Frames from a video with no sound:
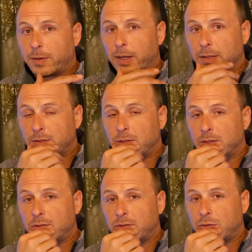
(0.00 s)

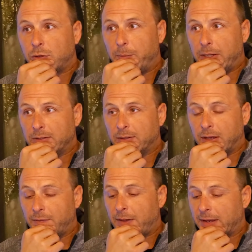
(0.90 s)
is tremendously
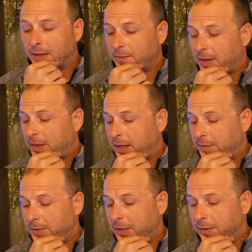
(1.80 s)
effective. I think of
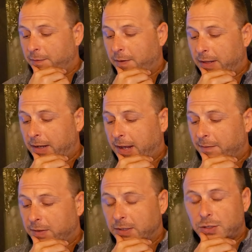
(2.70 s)
another friend that I
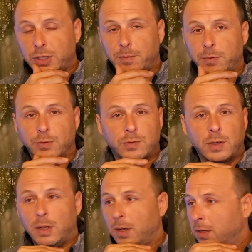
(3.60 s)
have at the gym who's,
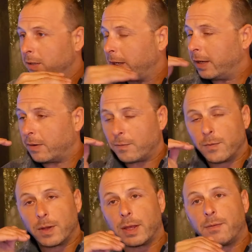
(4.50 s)

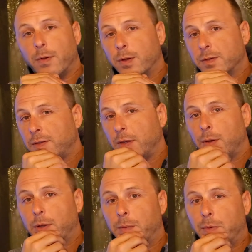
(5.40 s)
really focusing on
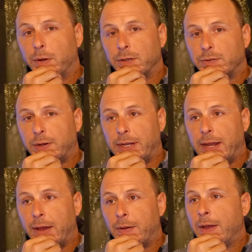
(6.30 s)
Kimuras right
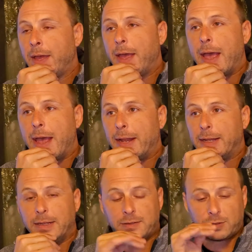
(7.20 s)
now, and
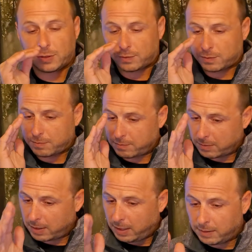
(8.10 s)
it's just
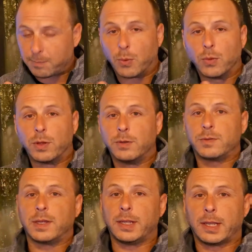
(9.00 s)
he's
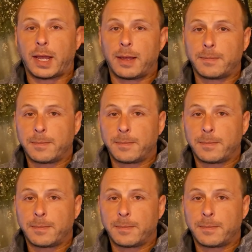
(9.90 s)
bulldozed into that,